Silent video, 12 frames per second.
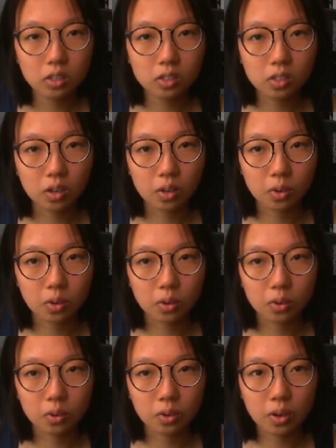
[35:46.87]

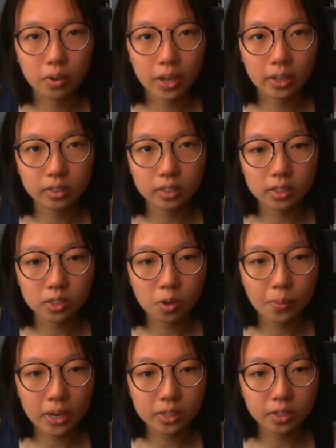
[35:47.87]
So, okay, let's go back to